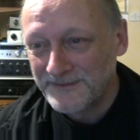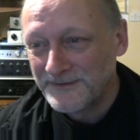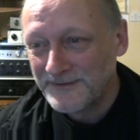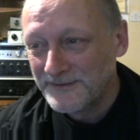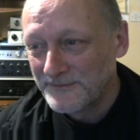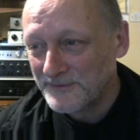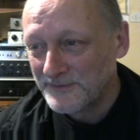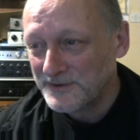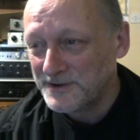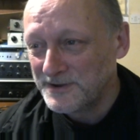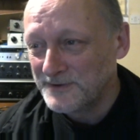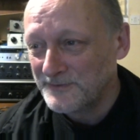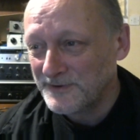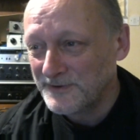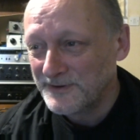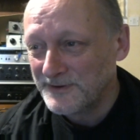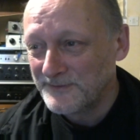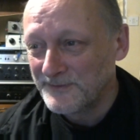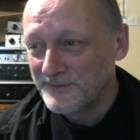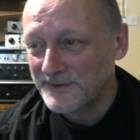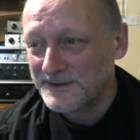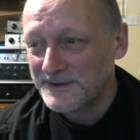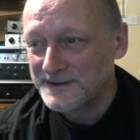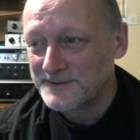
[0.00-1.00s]
when you
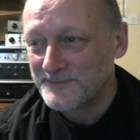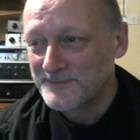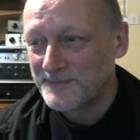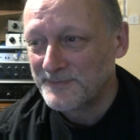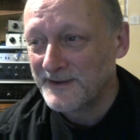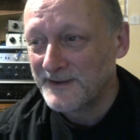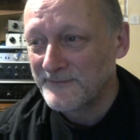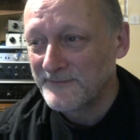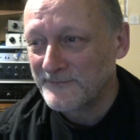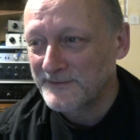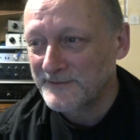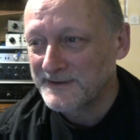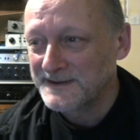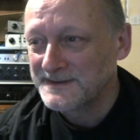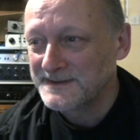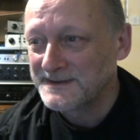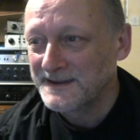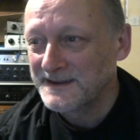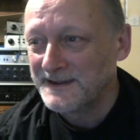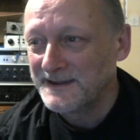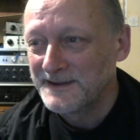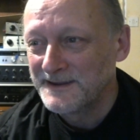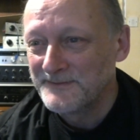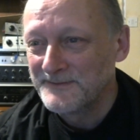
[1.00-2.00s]
weren't willing to pay a fucking
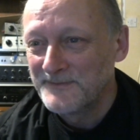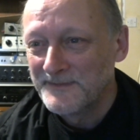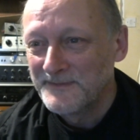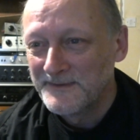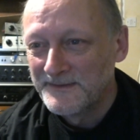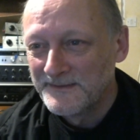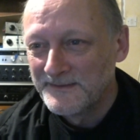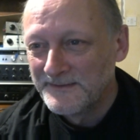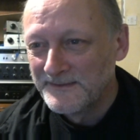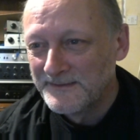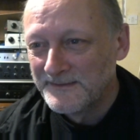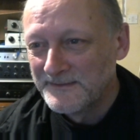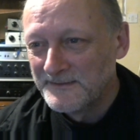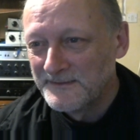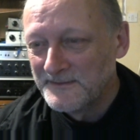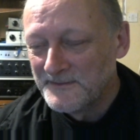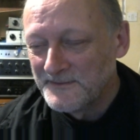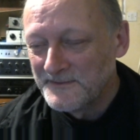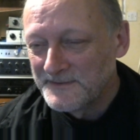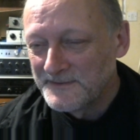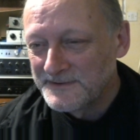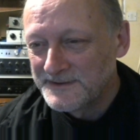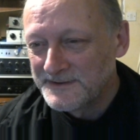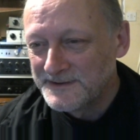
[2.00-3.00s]
dime
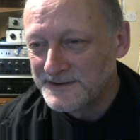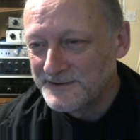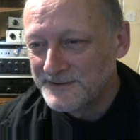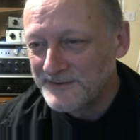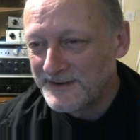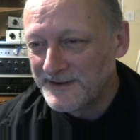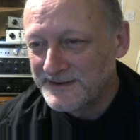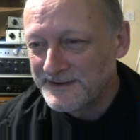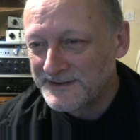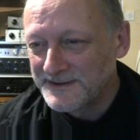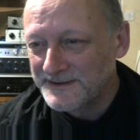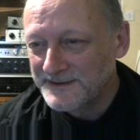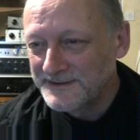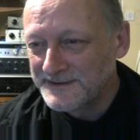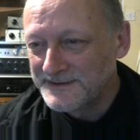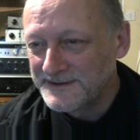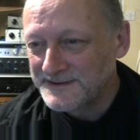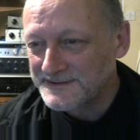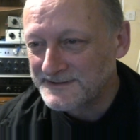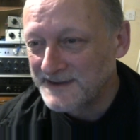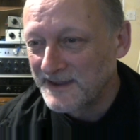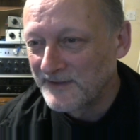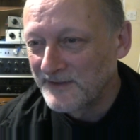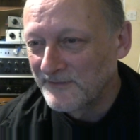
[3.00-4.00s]
to do anything
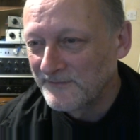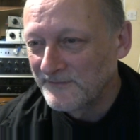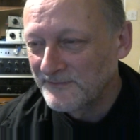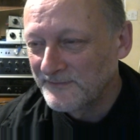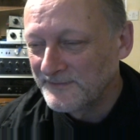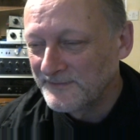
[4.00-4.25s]
yourself.